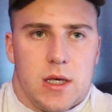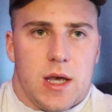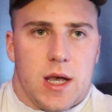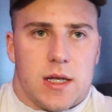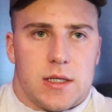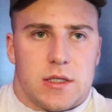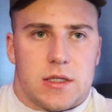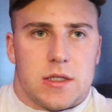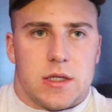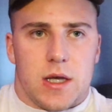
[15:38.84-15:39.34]

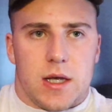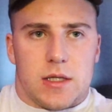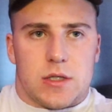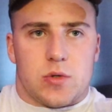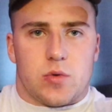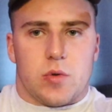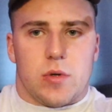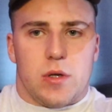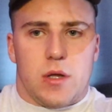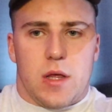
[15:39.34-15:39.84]

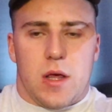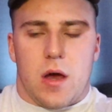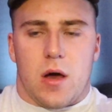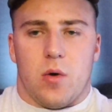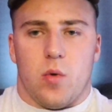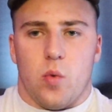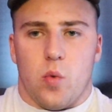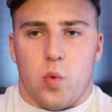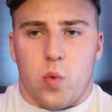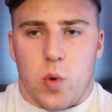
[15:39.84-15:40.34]
It's really
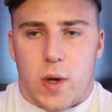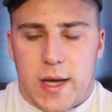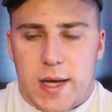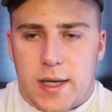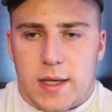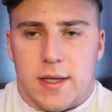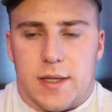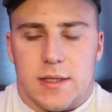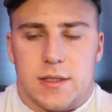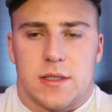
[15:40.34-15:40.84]
a
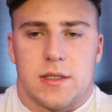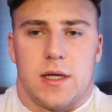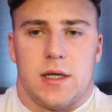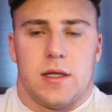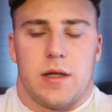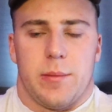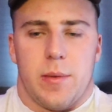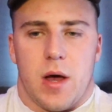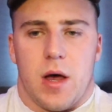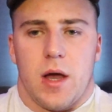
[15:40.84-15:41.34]
weakness
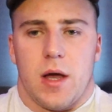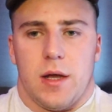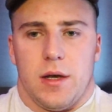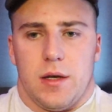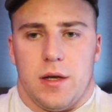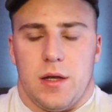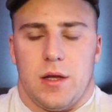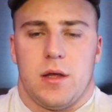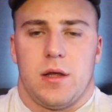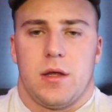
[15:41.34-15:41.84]
in the
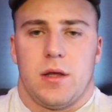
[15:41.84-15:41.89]
mind.